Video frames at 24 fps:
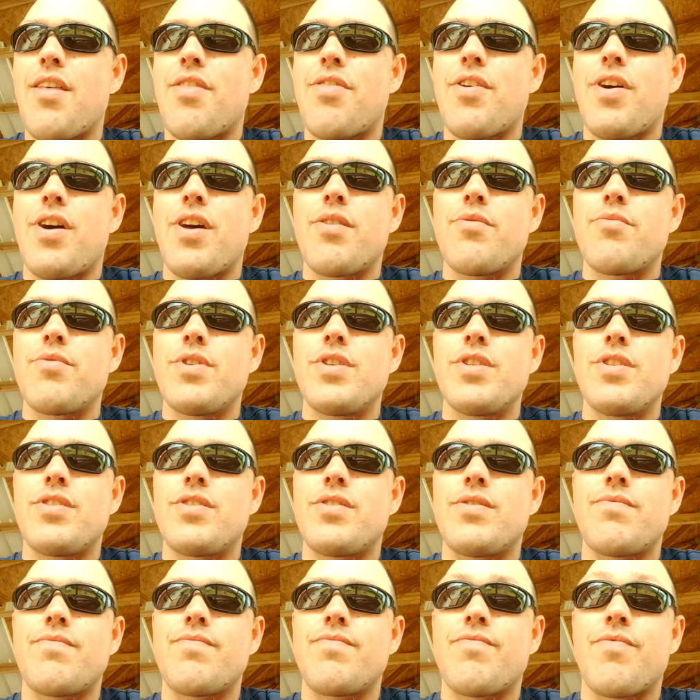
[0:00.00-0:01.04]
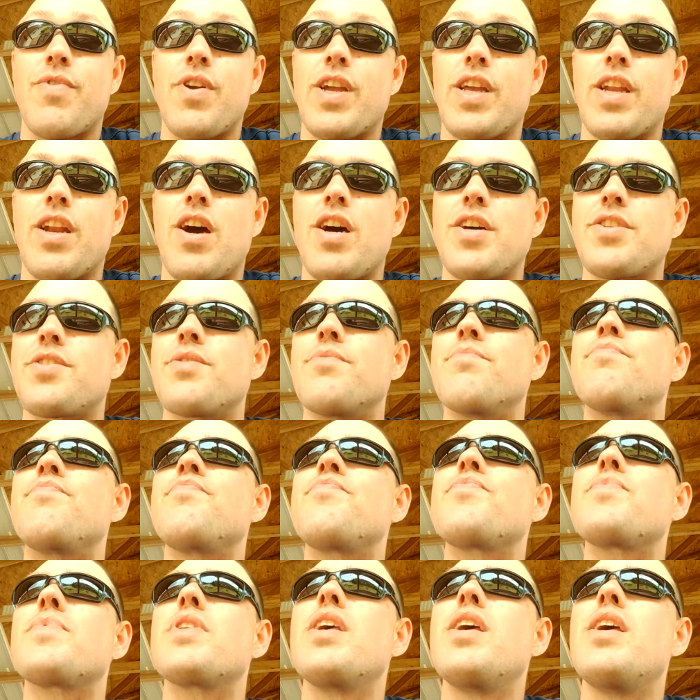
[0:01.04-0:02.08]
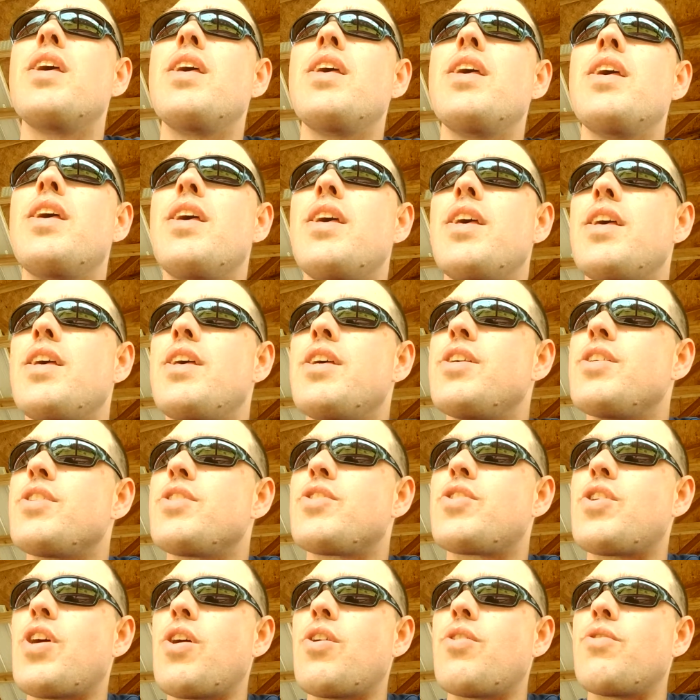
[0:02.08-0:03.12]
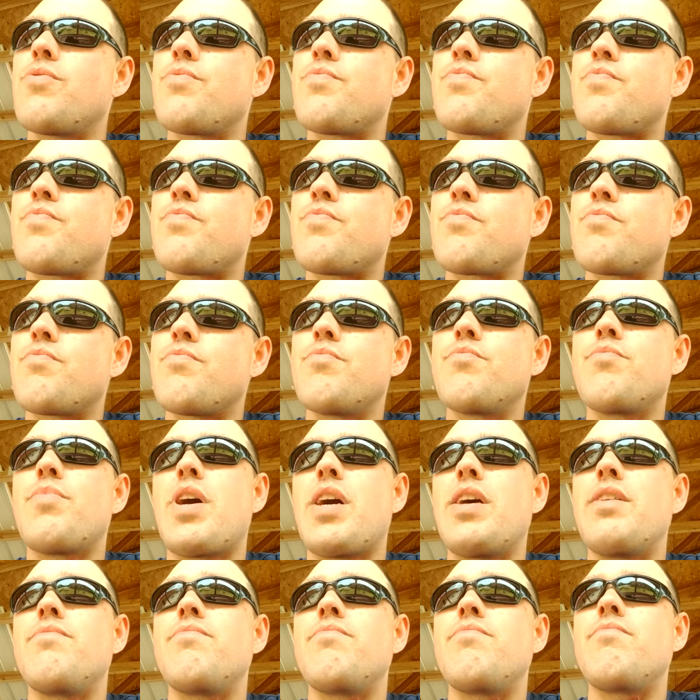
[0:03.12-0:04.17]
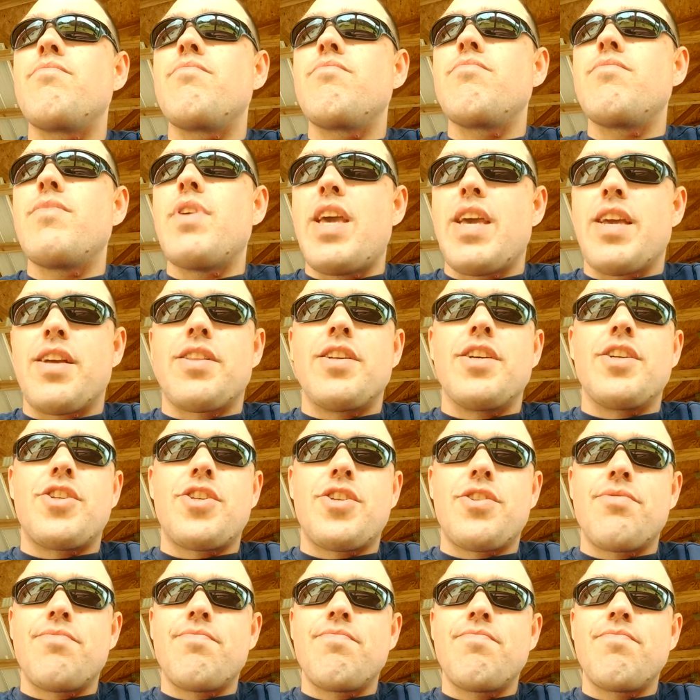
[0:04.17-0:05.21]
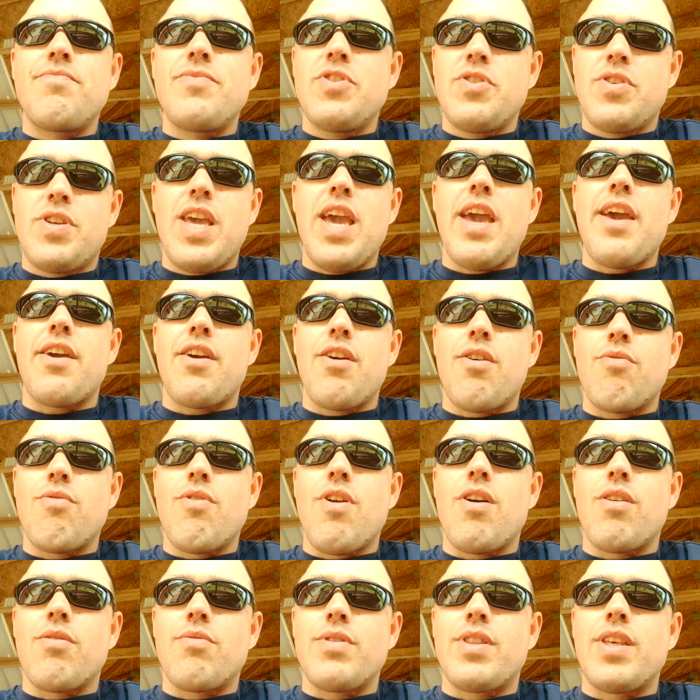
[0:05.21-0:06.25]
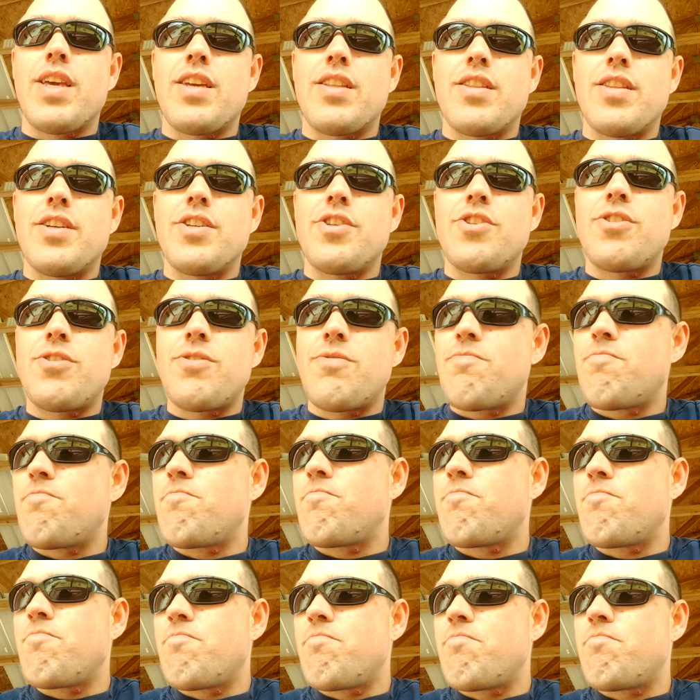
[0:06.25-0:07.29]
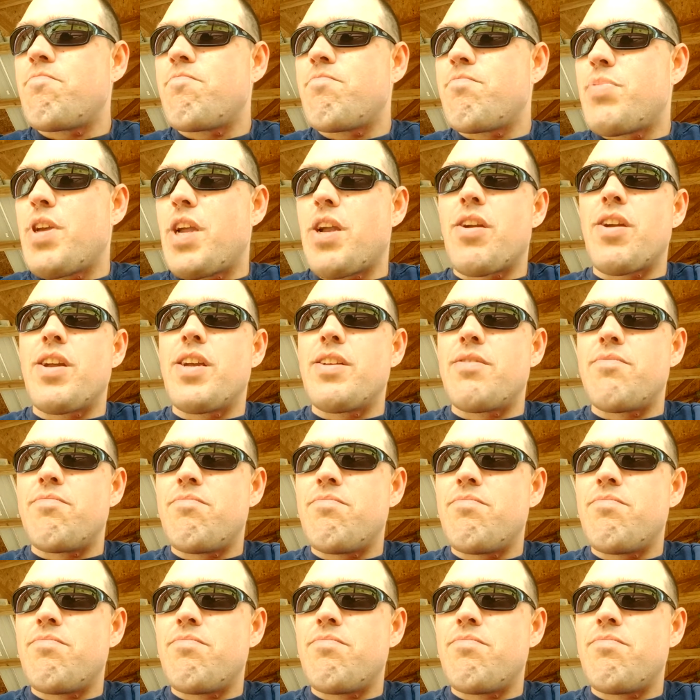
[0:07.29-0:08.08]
thought it was freaking awesome. So, but English, you can't go wrong with English, period.